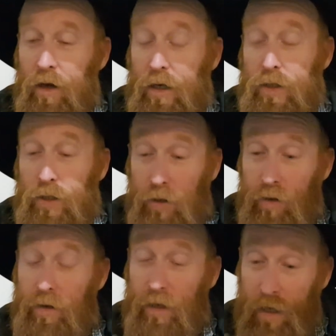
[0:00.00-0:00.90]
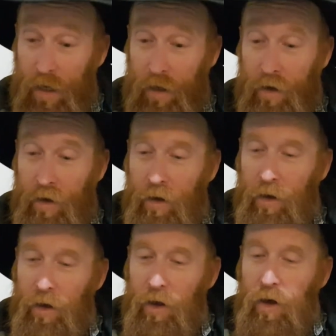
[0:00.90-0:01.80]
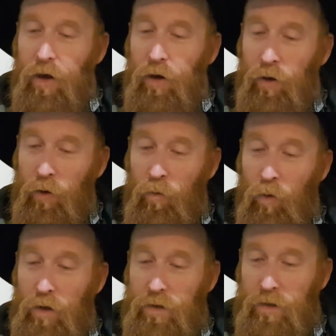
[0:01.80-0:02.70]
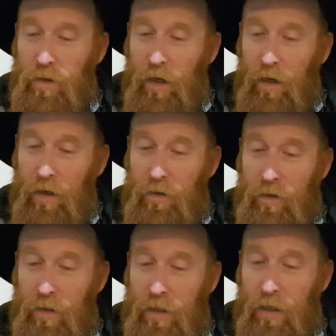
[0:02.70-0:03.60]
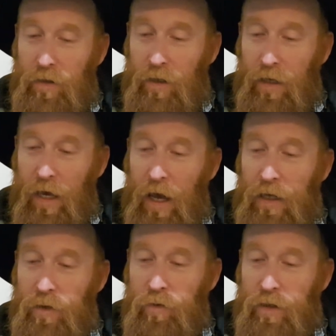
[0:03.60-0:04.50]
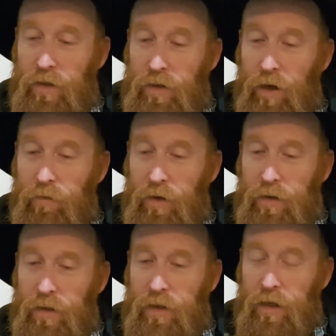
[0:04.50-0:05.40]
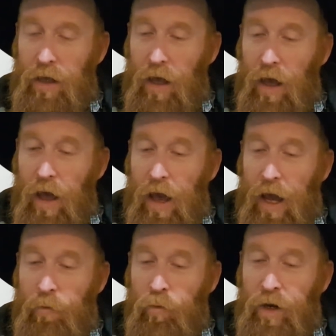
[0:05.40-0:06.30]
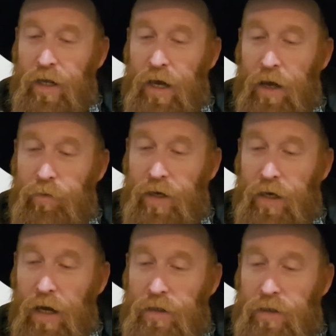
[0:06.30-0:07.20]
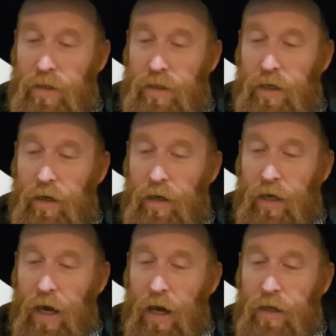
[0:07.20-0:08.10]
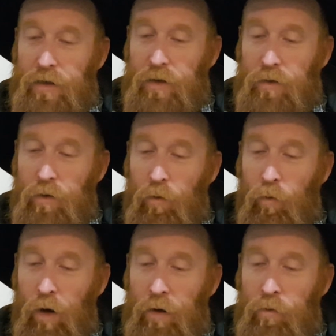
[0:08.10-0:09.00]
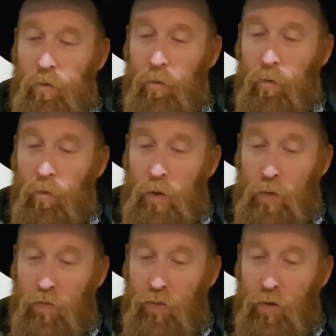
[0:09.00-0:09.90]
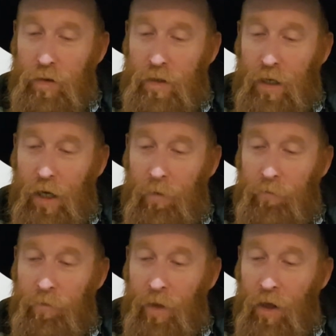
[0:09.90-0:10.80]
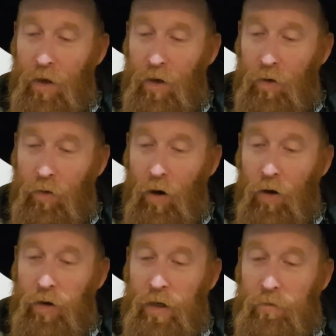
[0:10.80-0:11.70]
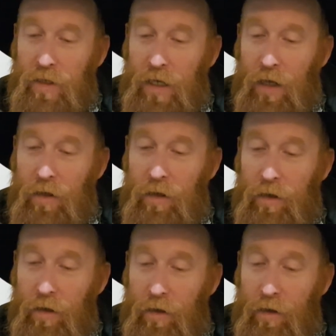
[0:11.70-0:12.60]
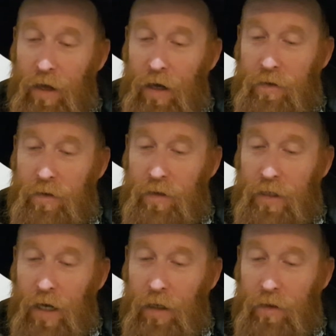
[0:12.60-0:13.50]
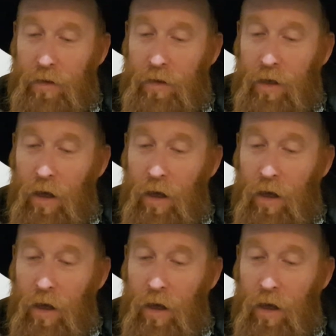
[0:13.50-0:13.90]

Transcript: certain king who wanted to settle accounts with his servants. And when he had begun to settle accounts, one was brought to him who owed him 10,000 talents.